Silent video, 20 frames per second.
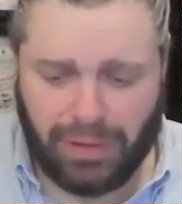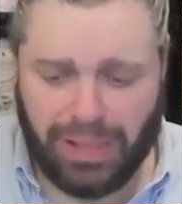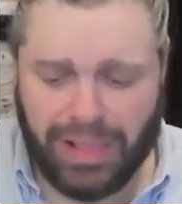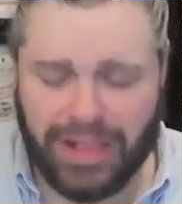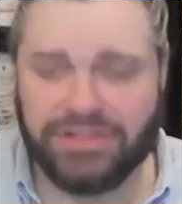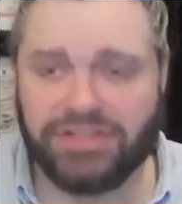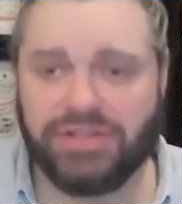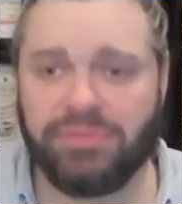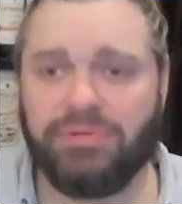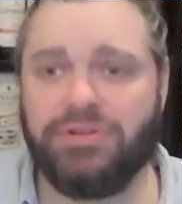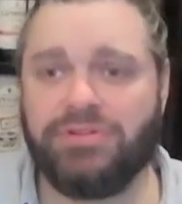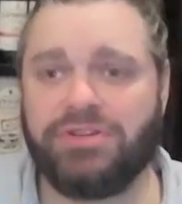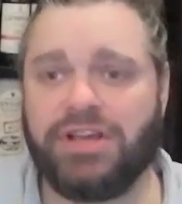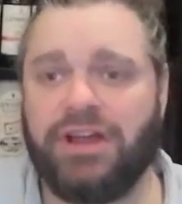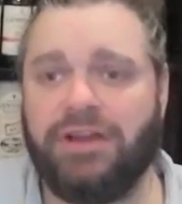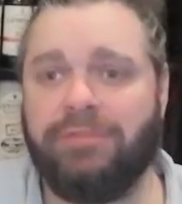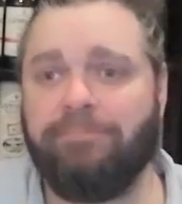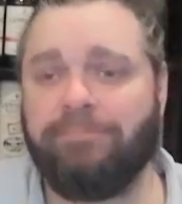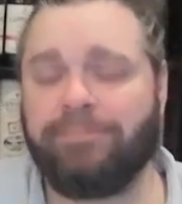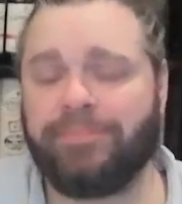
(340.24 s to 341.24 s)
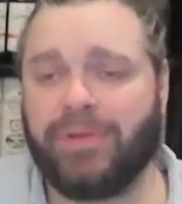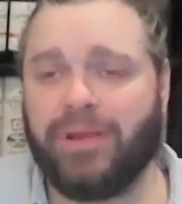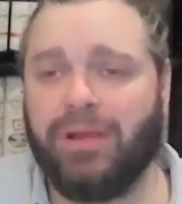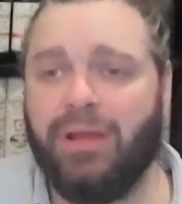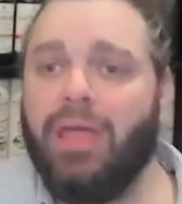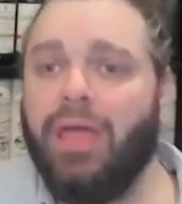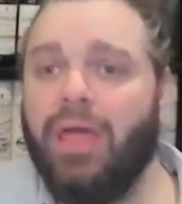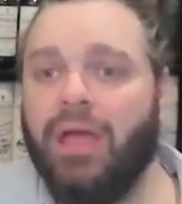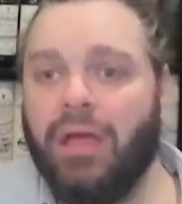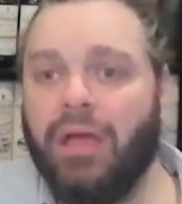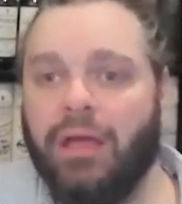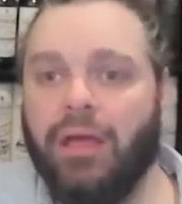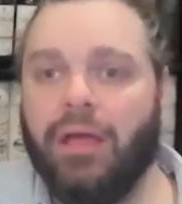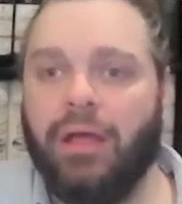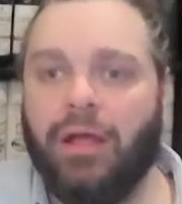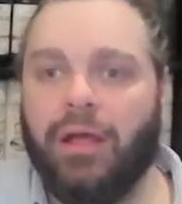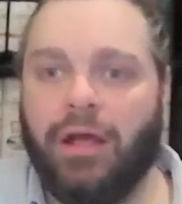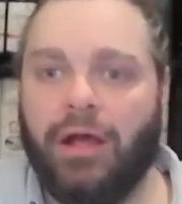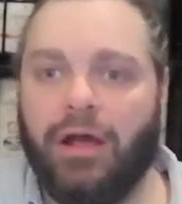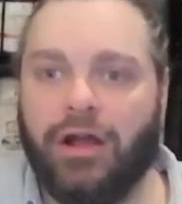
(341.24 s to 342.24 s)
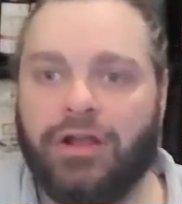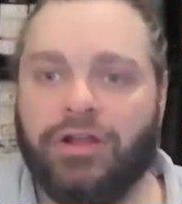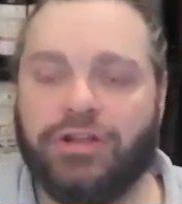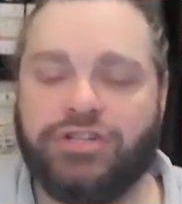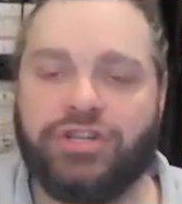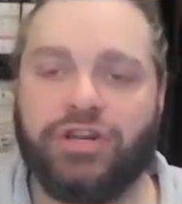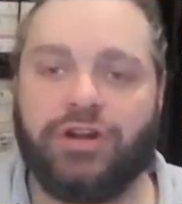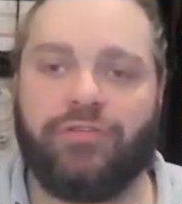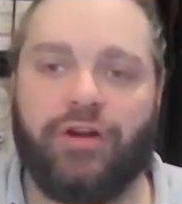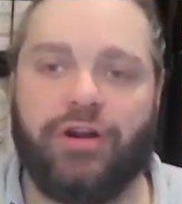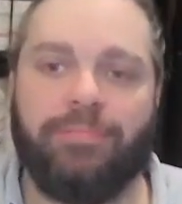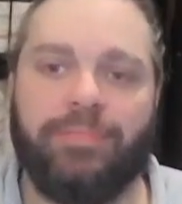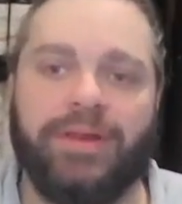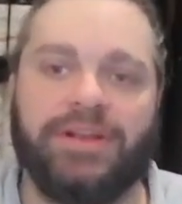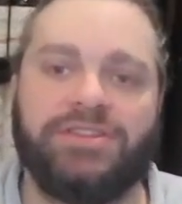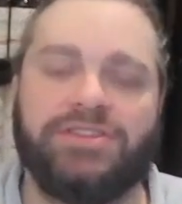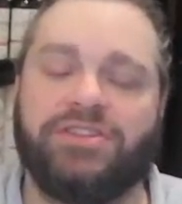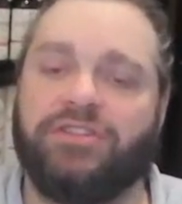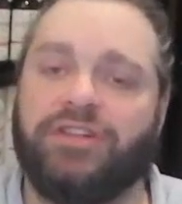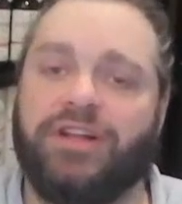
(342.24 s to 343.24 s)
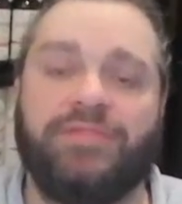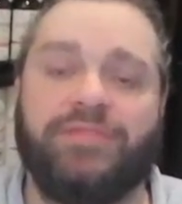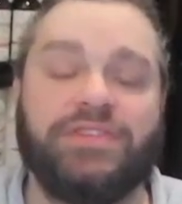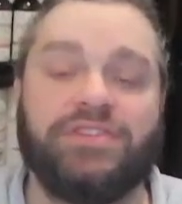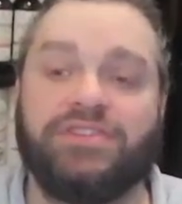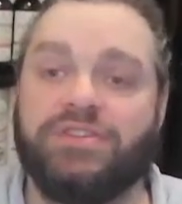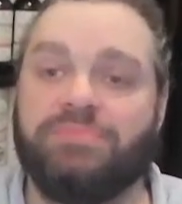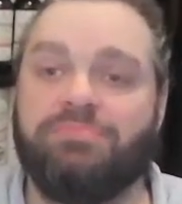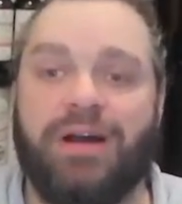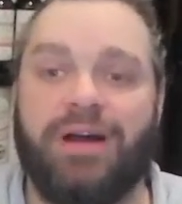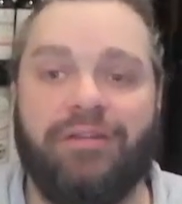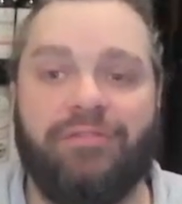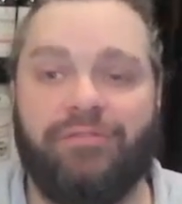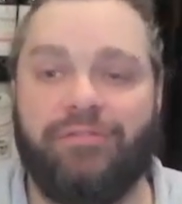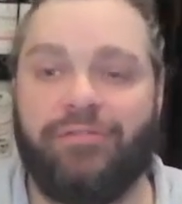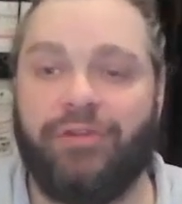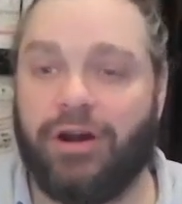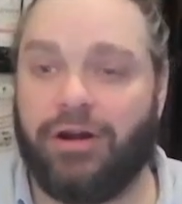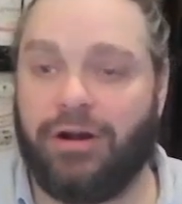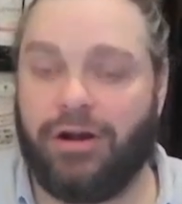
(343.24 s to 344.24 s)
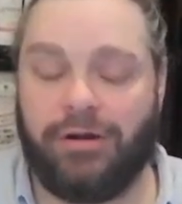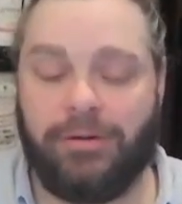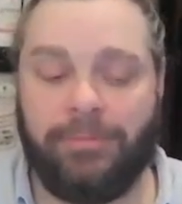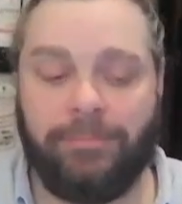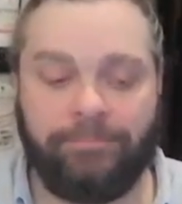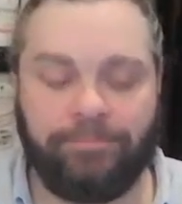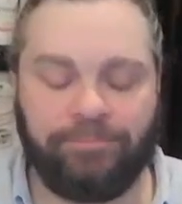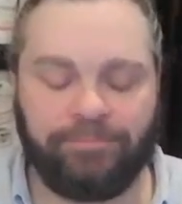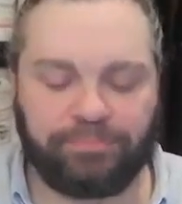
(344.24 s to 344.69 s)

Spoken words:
as someone who's had a good share of Ardbegs in their life, this is by far